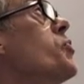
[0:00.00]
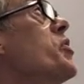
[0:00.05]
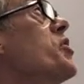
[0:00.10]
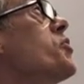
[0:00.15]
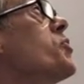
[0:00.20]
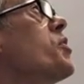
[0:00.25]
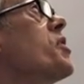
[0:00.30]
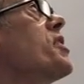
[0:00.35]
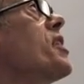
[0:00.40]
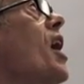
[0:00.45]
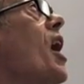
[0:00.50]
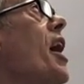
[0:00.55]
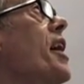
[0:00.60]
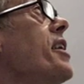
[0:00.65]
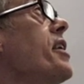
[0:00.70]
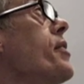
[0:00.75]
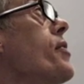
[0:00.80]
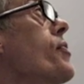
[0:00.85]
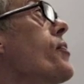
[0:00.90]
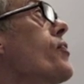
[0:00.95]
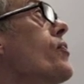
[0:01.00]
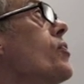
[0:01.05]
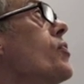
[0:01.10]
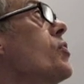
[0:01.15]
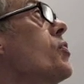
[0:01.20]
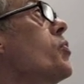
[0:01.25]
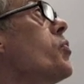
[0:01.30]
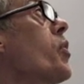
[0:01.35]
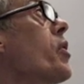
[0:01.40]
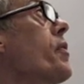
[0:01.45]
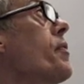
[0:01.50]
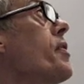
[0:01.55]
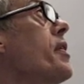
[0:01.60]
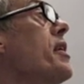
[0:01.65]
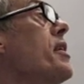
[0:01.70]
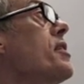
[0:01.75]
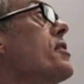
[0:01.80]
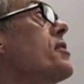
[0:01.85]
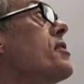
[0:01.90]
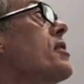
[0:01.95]
which will guide it through one of
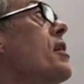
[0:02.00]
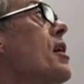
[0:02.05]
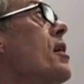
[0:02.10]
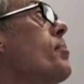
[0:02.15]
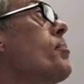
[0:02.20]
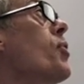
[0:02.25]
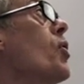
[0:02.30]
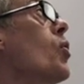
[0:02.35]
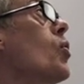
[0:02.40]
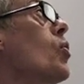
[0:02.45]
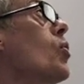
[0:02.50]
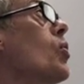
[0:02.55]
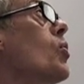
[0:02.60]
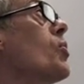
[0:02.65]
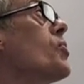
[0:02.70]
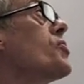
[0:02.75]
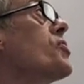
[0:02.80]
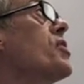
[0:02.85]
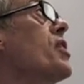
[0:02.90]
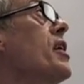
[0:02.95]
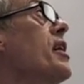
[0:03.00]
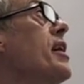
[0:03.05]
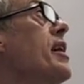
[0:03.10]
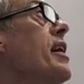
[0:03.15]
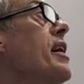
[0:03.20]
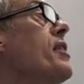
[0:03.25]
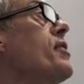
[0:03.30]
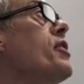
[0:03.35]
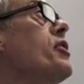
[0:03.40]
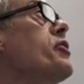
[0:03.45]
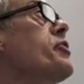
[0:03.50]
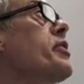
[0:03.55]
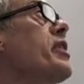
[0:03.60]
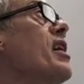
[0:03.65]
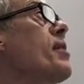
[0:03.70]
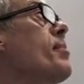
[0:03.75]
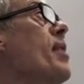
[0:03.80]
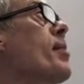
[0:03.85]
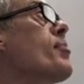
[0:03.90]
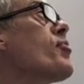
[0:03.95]
these pores in the
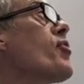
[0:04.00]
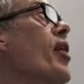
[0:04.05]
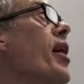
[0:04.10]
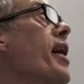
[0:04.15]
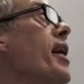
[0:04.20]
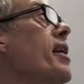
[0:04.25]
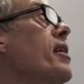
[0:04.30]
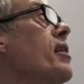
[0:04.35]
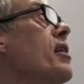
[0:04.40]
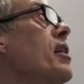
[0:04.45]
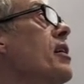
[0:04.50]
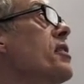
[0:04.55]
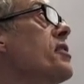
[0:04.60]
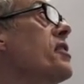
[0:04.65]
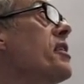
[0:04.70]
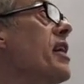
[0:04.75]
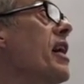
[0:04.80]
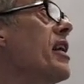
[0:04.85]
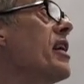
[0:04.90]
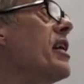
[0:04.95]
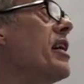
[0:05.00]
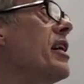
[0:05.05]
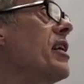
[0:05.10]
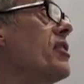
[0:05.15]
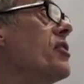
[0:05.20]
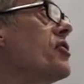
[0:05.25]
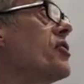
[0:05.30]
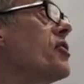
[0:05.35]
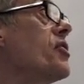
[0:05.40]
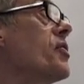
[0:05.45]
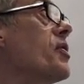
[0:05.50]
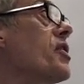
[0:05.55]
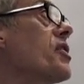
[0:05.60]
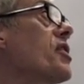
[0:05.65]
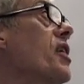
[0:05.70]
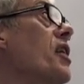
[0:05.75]
nuclear membrane to get it into the